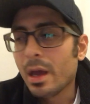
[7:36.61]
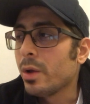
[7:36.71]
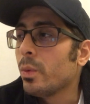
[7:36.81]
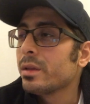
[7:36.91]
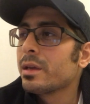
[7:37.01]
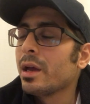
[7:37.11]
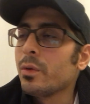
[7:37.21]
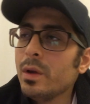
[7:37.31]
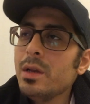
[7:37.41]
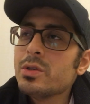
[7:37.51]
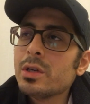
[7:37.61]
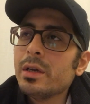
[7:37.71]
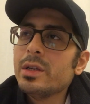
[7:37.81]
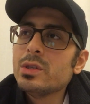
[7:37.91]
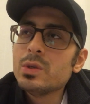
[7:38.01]
and what can really
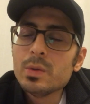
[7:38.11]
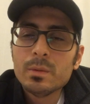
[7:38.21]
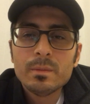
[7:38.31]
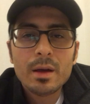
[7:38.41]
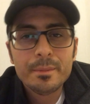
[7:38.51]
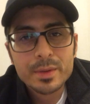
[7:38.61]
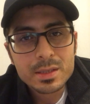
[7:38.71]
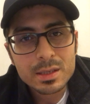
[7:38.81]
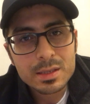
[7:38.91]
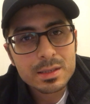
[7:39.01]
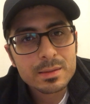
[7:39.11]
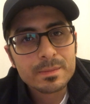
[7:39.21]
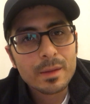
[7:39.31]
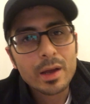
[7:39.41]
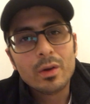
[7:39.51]
turn into a business,
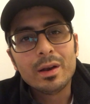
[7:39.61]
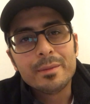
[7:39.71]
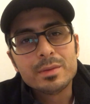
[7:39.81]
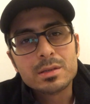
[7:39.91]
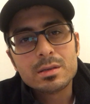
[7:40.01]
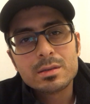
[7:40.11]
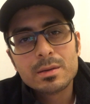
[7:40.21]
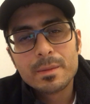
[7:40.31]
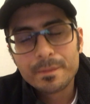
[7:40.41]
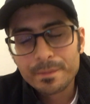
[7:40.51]
an online business.